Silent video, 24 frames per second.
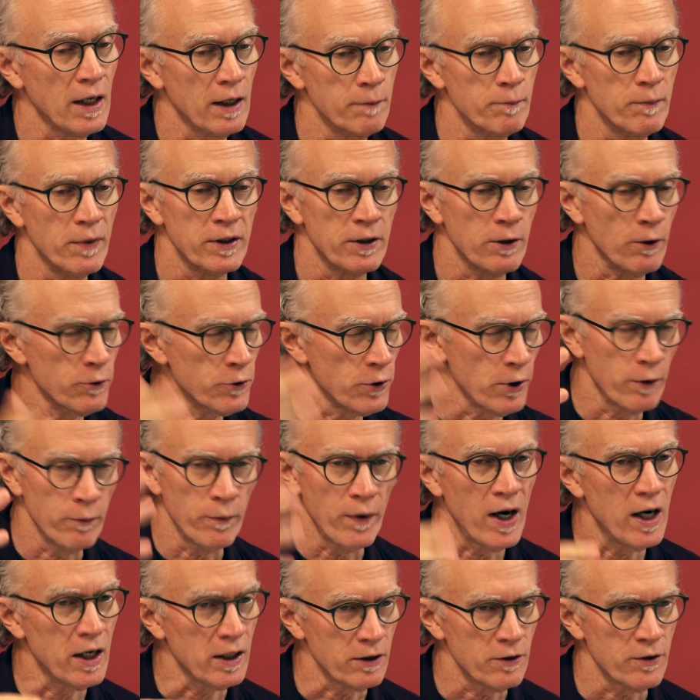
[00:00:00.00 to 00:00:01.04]
But those aren't
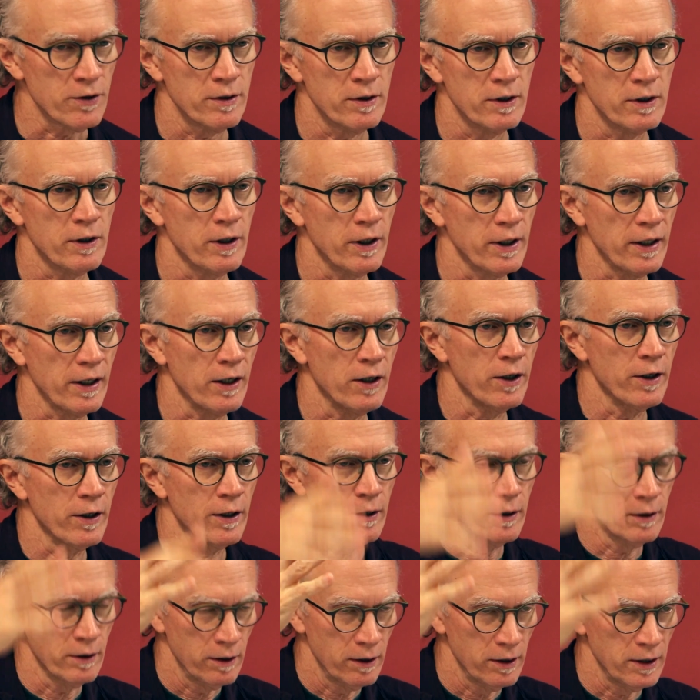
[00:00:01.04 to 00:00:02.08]
rocks, they
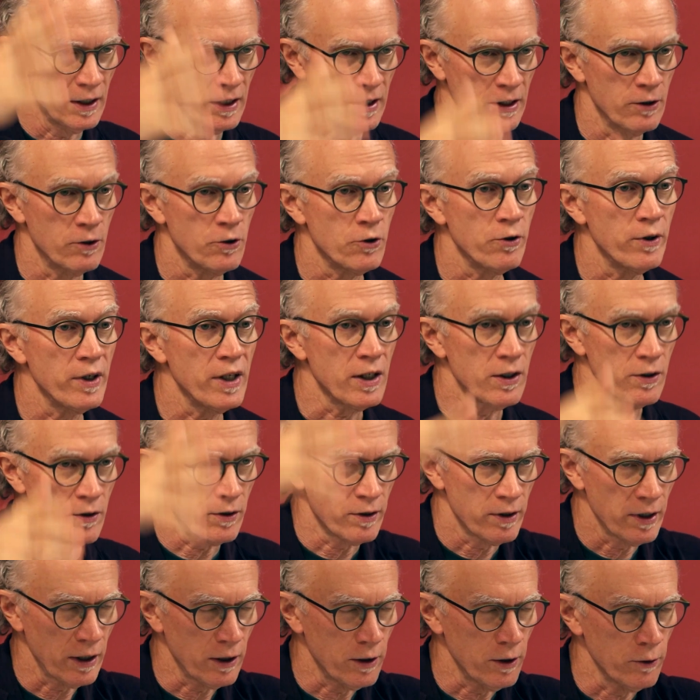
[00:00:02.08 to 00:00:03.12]
are trees
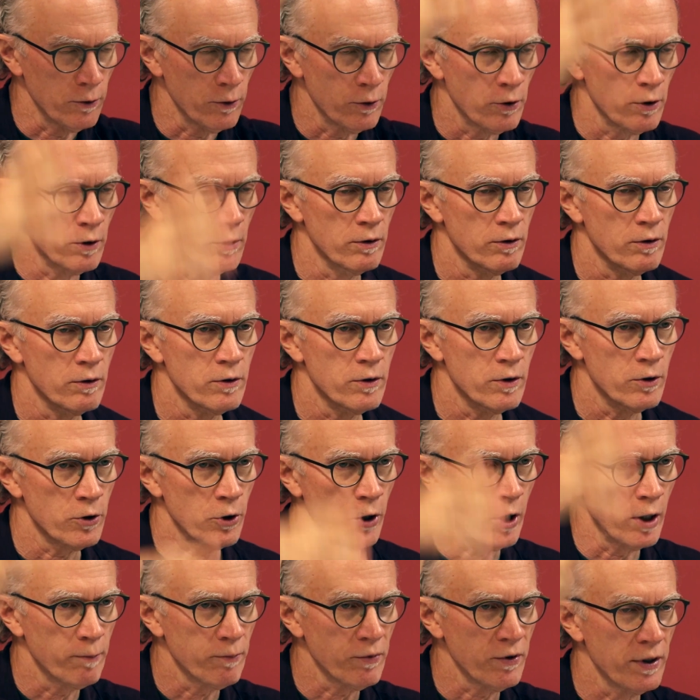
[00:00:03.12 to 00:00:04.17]
that go
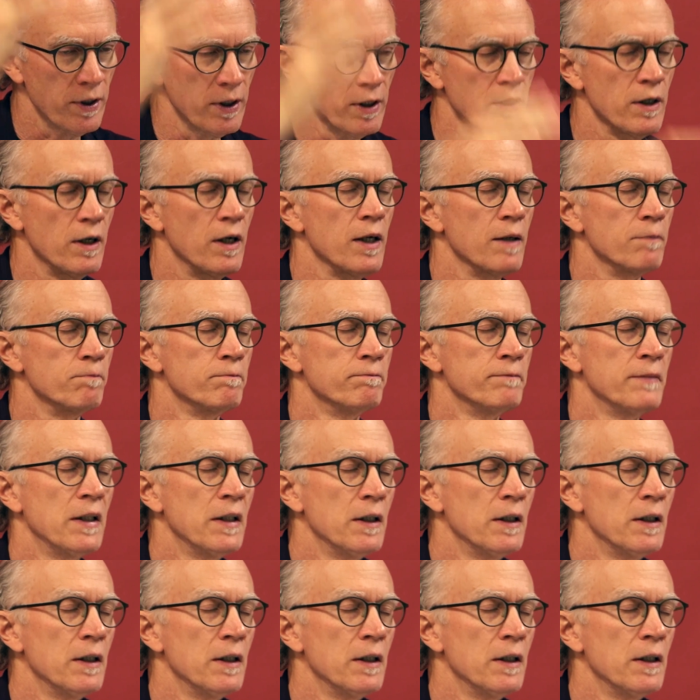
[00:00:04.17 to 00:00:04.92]
sharply up.